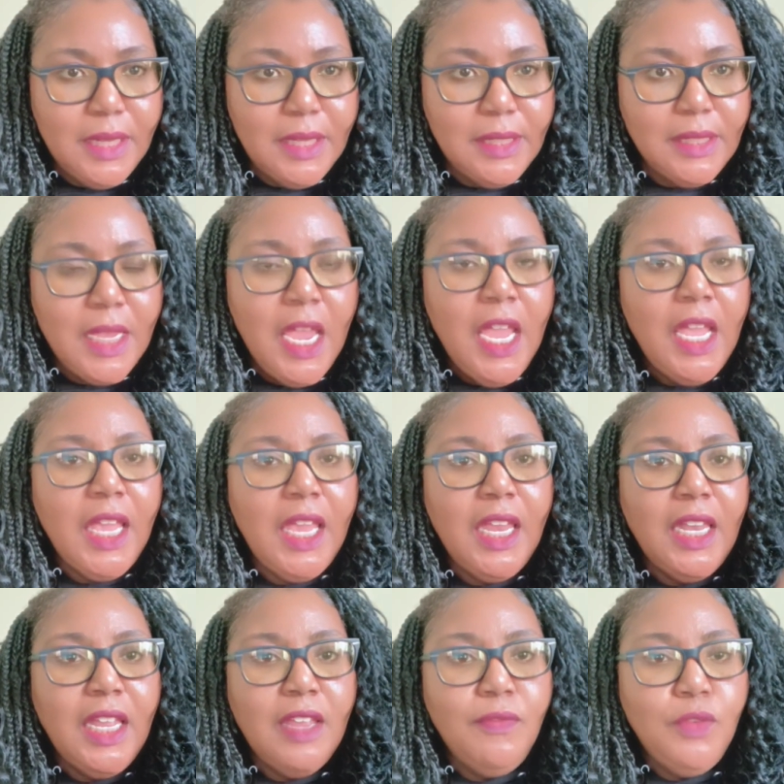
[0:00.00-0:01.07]
And if
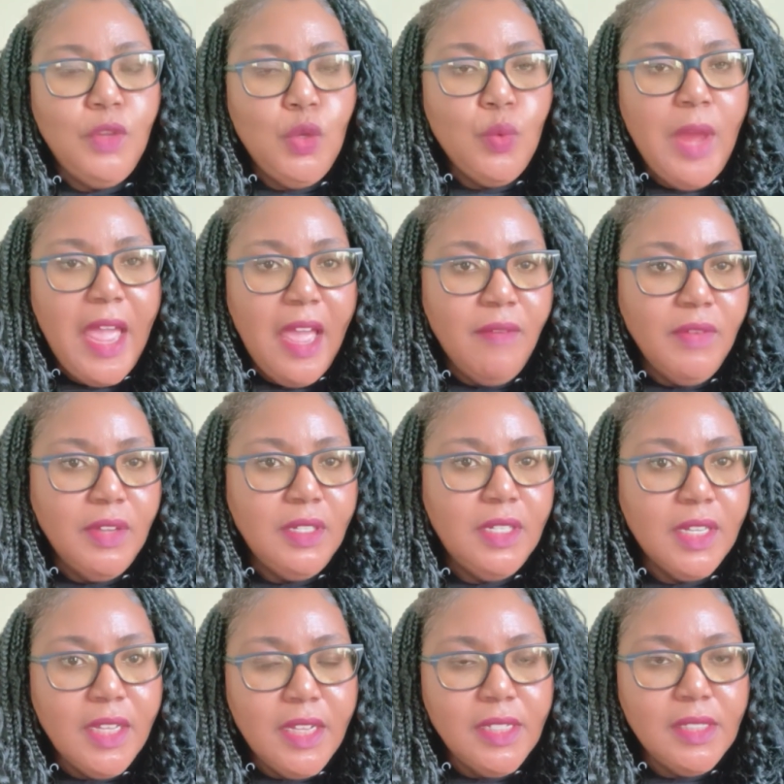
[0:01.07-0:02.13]
you have a DUNS
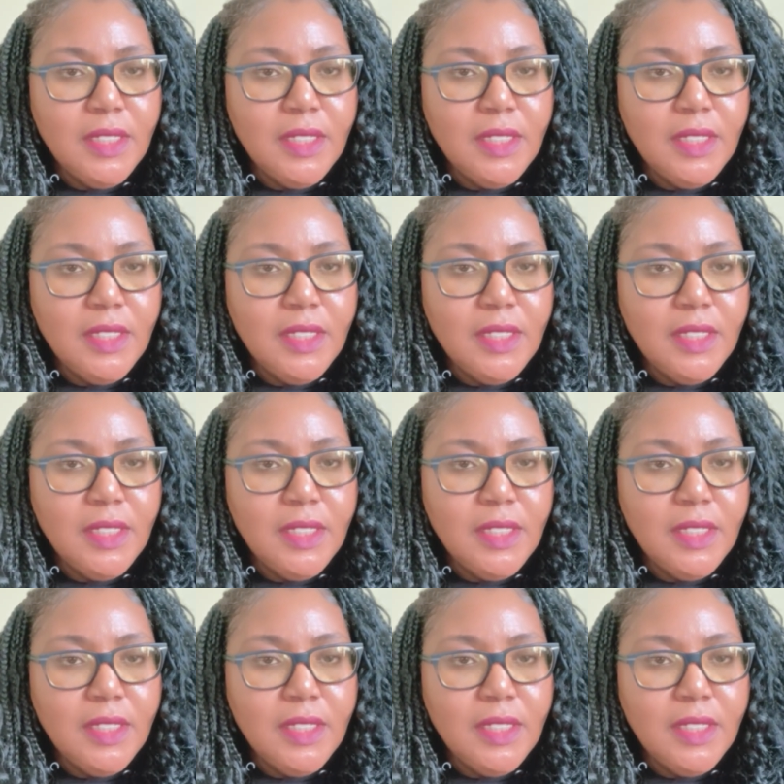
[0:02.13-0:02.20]
number,